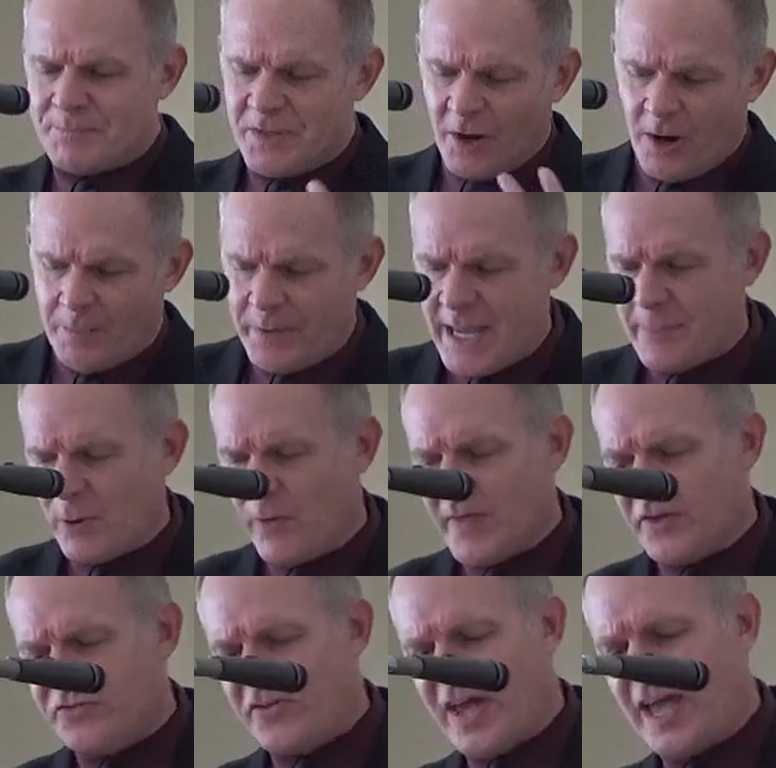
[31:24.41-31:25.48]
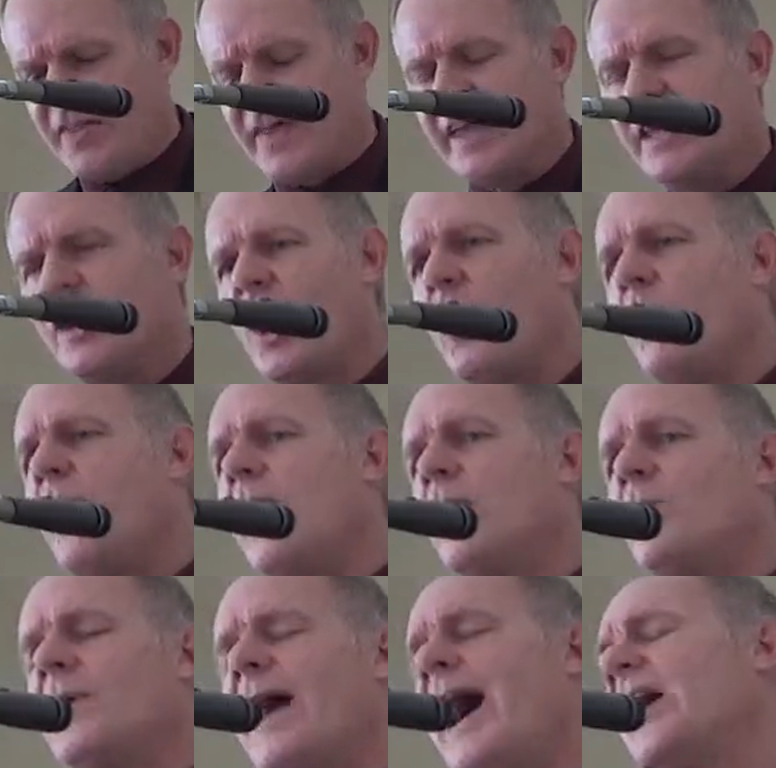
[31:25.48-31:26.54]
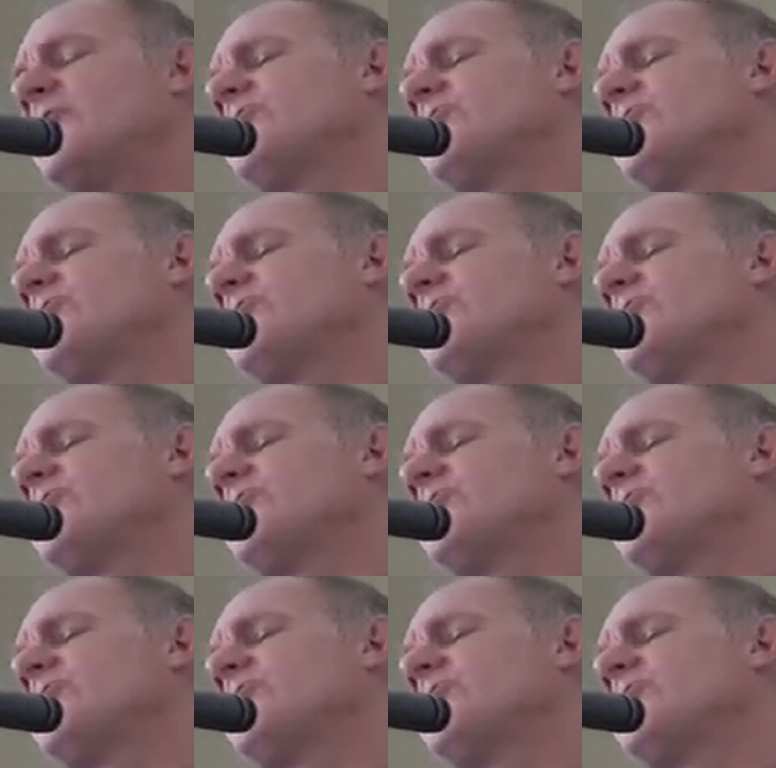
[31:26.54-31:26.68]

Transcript: there are people that say that you know what when i